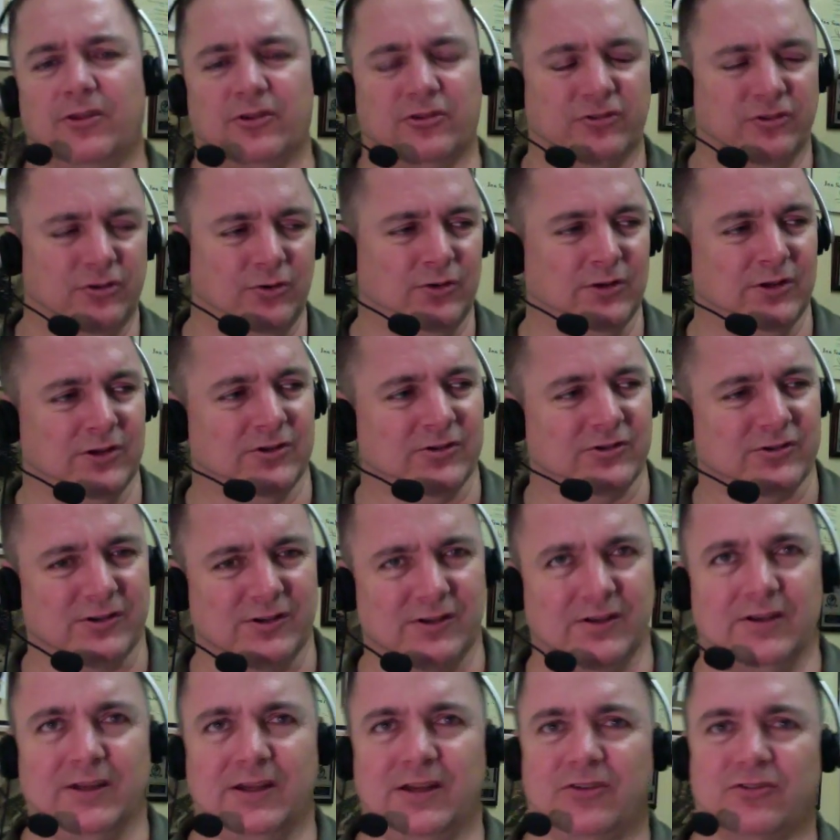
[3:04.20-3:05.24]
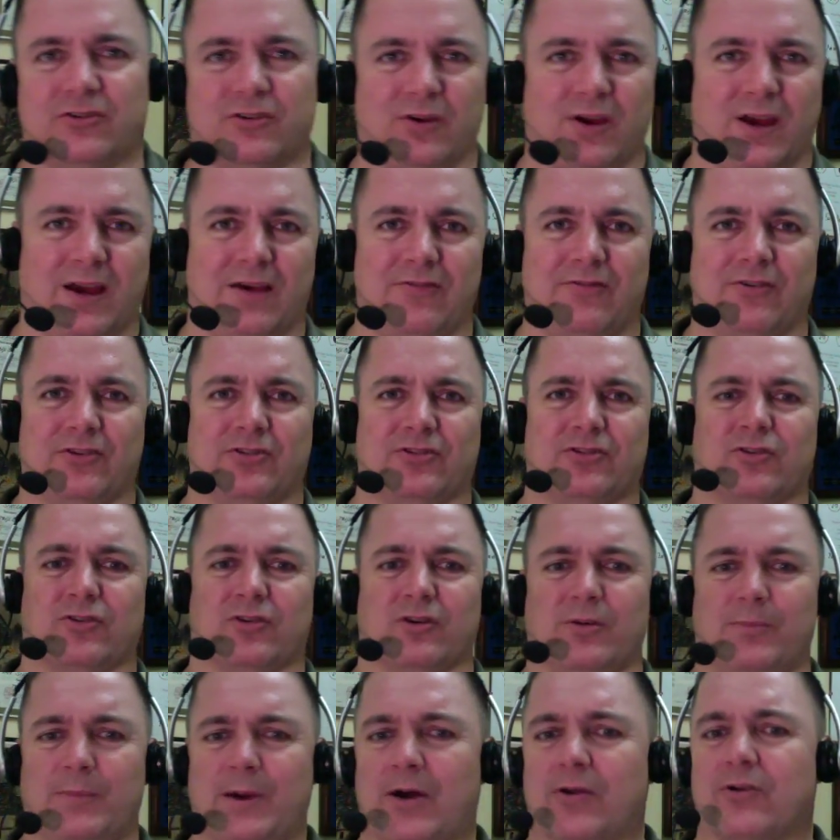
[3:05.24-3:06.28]
student needs to have a
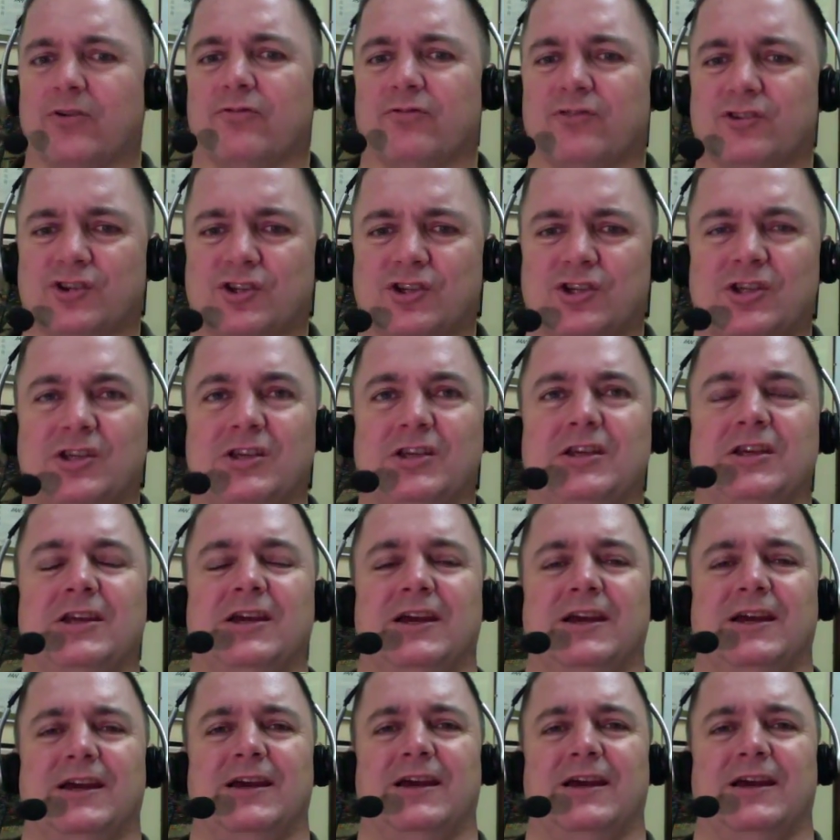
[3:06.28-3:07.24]
certain amount of qi